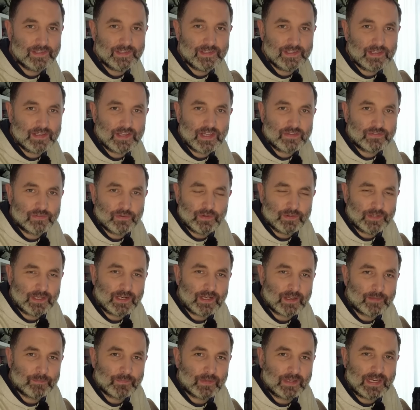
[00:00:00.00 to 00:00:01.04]
it's not
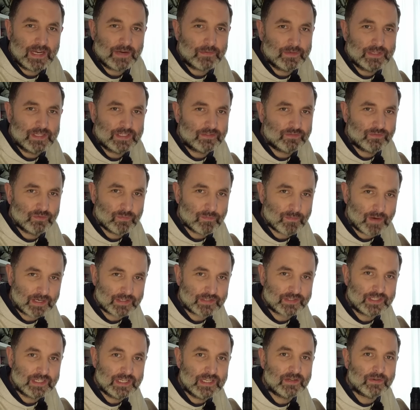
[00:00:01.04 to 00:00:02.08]
that I'm carrying too
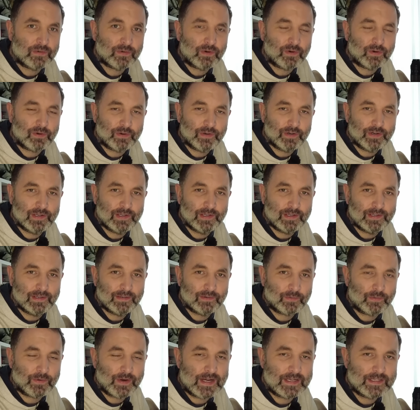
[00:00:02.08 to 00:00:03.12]
much gear
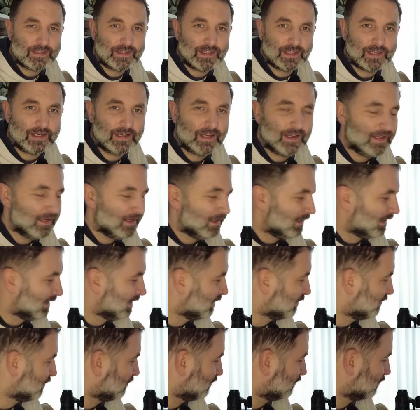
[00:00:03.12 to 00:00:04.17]
or anything.
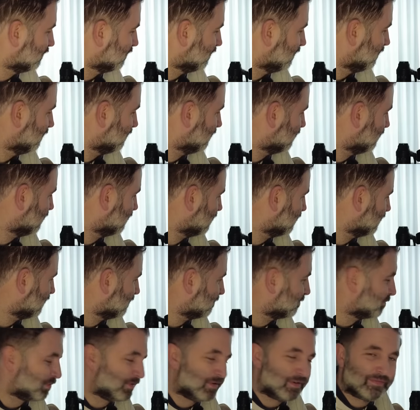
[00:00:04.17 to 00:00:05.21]
It's just
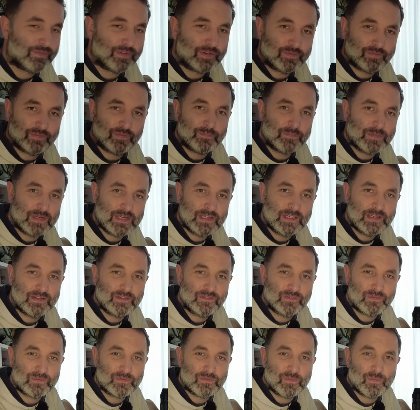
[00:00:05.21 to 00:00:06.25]
perfect for me
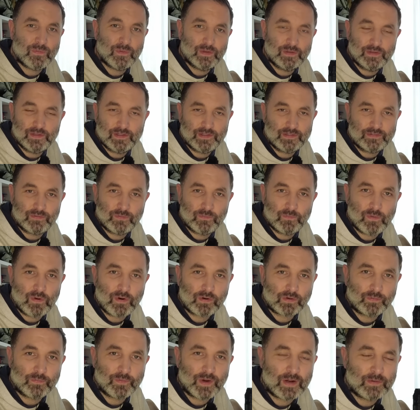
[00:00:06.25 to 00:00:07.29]
to
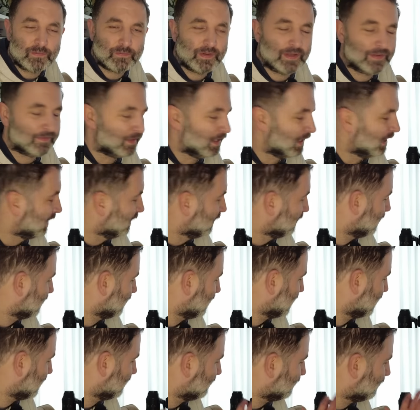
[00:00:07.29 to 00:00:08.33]
walk around with.
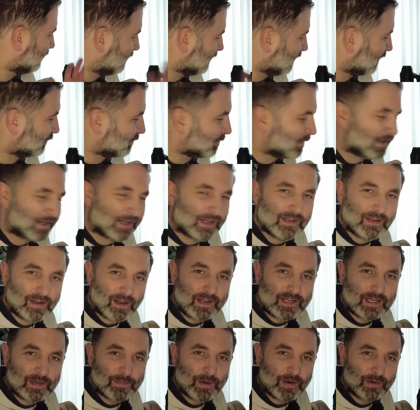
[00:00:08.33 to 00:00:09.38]
And that's what I
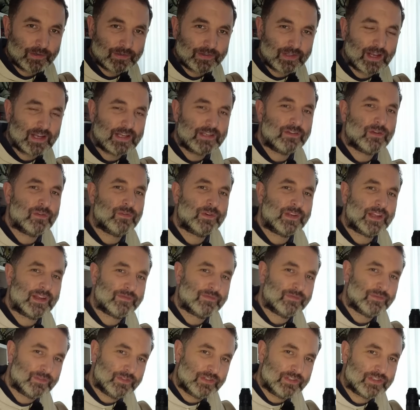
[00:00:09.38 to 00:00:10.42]
like about it. I don't
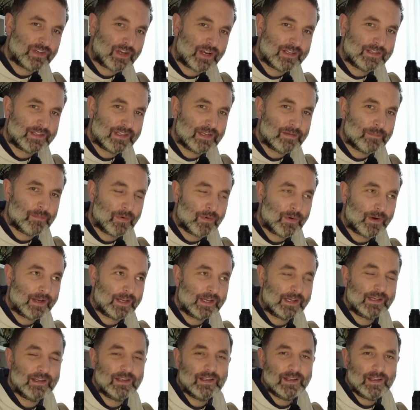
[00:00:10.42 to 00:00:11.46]
have to decide in the
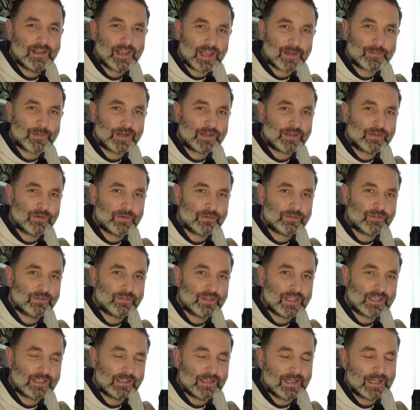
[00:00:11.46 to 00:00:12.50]
morning, am I going to
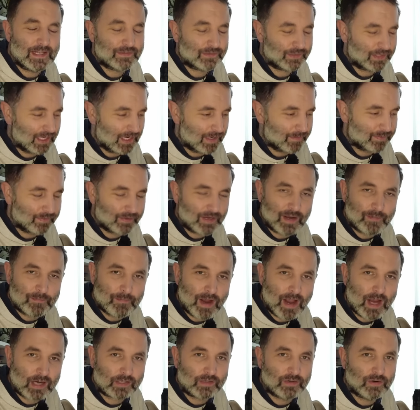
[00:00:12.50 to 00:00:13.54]
take a landscape, a
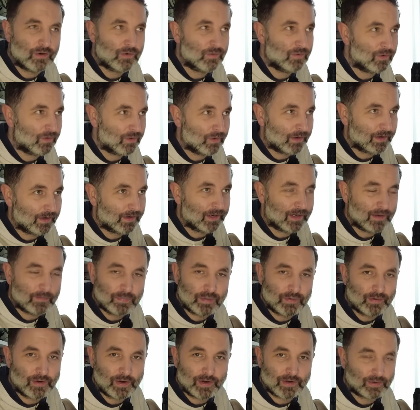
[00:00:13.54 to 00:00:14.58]
macro, or a
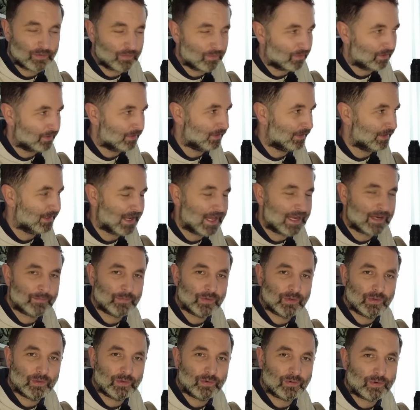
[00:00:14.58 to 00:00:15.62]
bird, or an
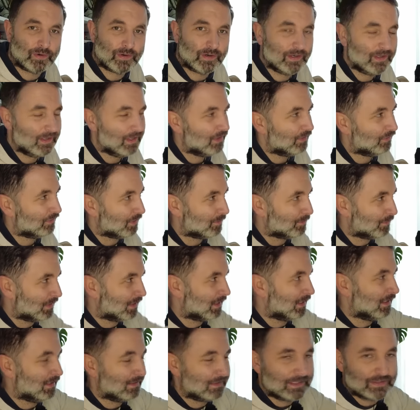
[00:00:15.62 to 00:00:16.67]
animal, or
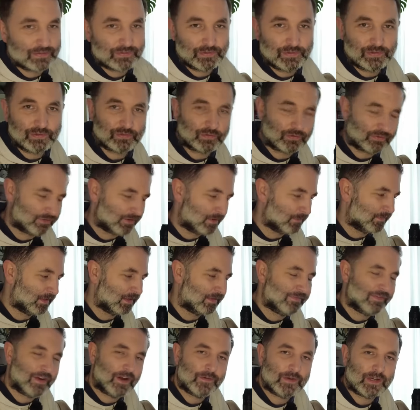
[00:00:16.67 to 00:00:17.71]
something in the distance, or
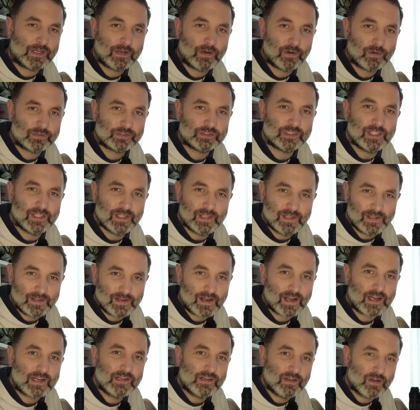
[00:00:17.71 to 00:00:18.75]
something very close.
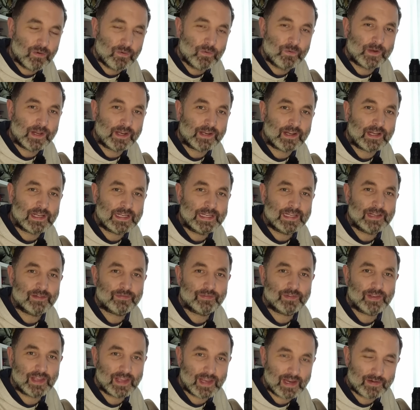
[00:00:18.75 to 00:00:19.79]
I know that I
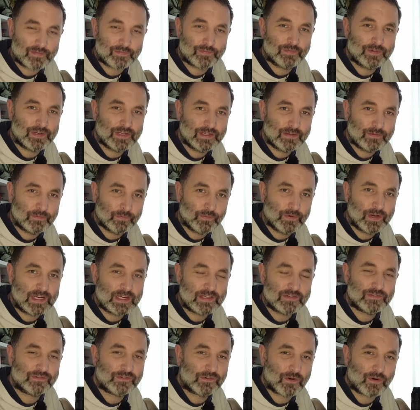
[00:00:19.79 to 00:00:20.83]
have every
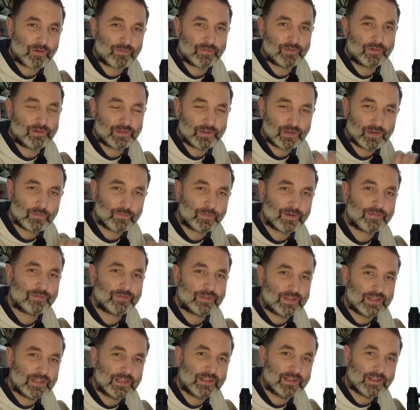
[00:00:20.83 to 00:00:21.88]
range covered
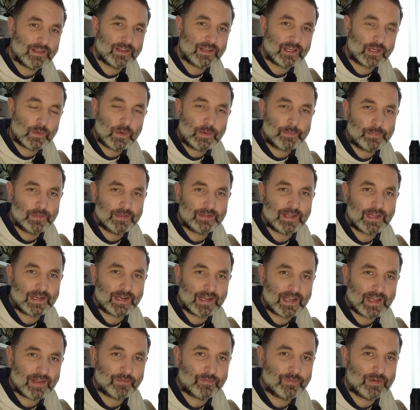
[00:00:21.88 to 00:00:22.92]
with the equipment that
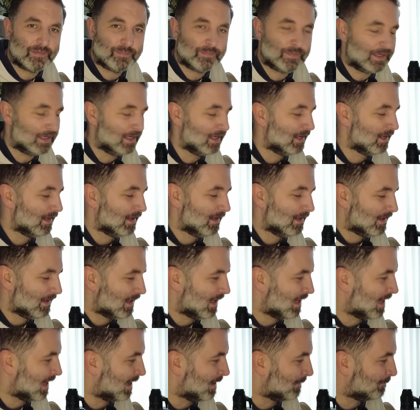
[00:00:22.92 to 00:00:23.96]
I have with me.
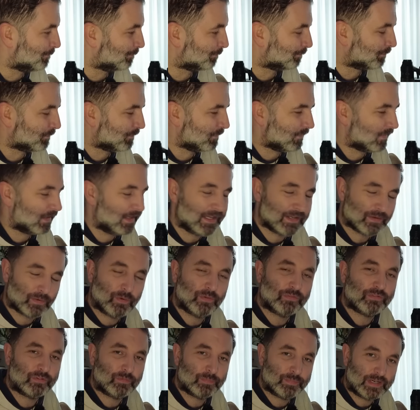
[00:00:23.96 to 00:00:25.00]
And it
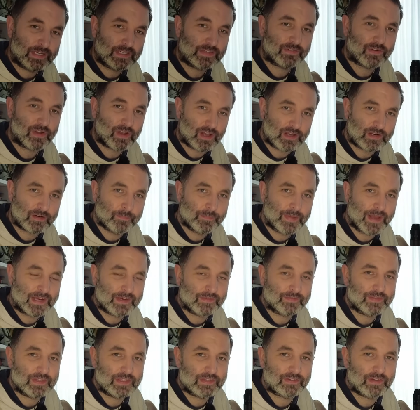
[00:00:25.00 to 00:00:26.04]
also brings other
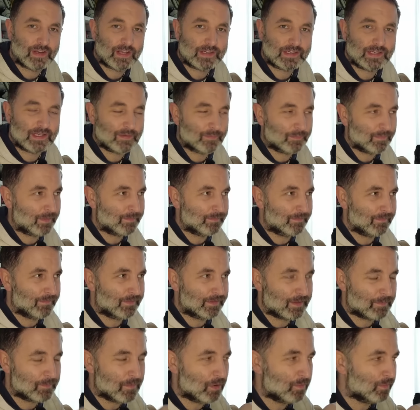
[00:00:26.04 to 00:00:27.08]
benefits, like if
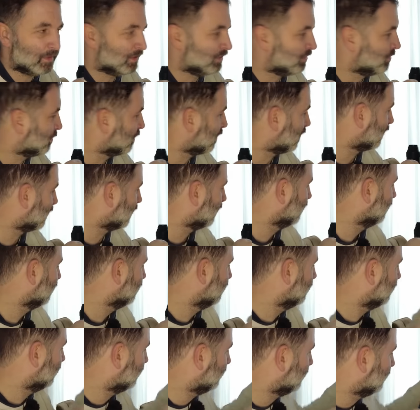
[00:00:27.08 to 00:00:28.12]
the moment you are
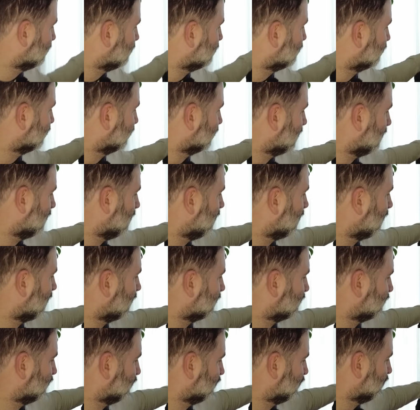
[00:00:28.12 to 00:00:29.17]
using a
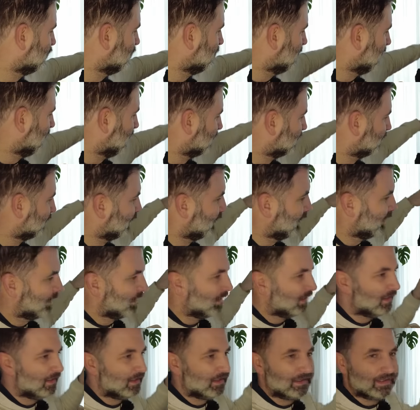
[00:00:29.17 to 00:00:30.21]
large zoom lens
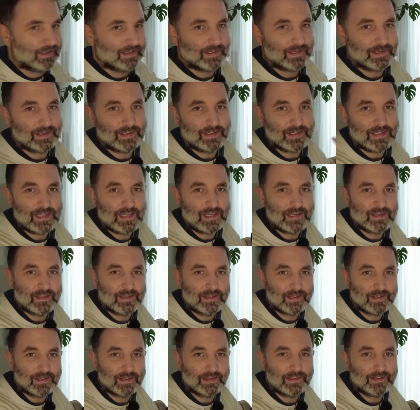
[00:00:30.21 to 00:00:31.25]
in
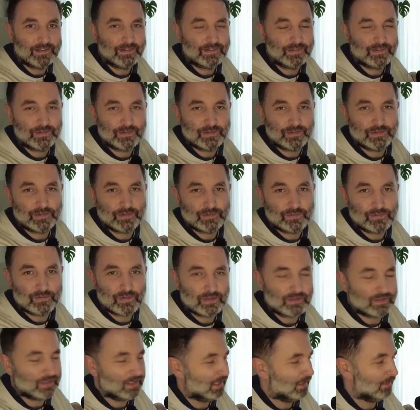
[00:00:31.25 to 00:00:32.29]
a
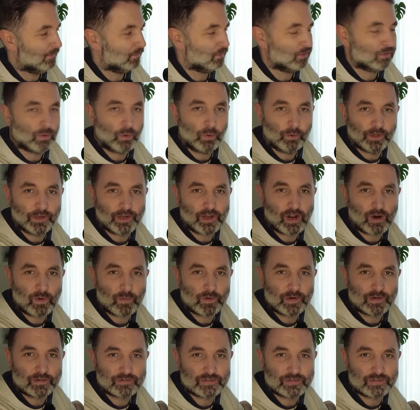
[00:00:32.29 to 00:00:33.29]
golden hour